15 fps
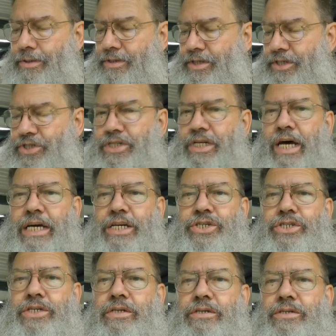It stays
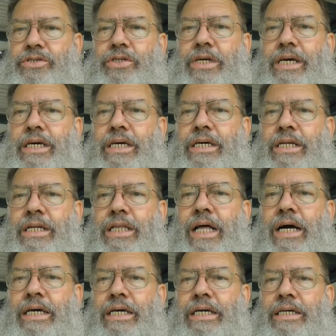sticky and
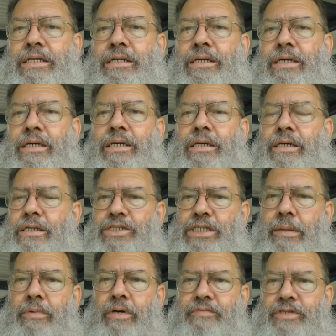gluggy, and
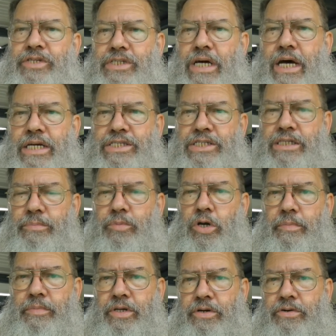some even stays in the
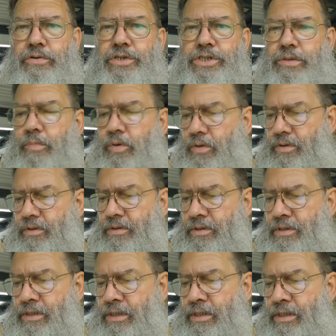bottom of the crucible.
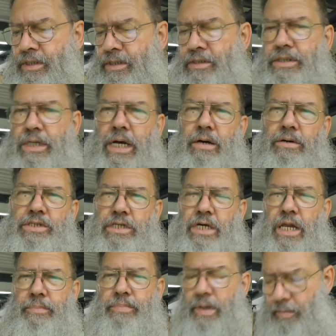So it's
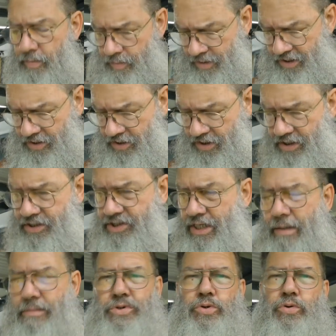going to probably need
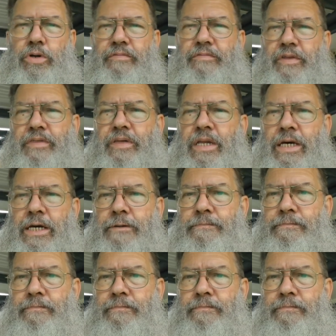some sort of a thinner.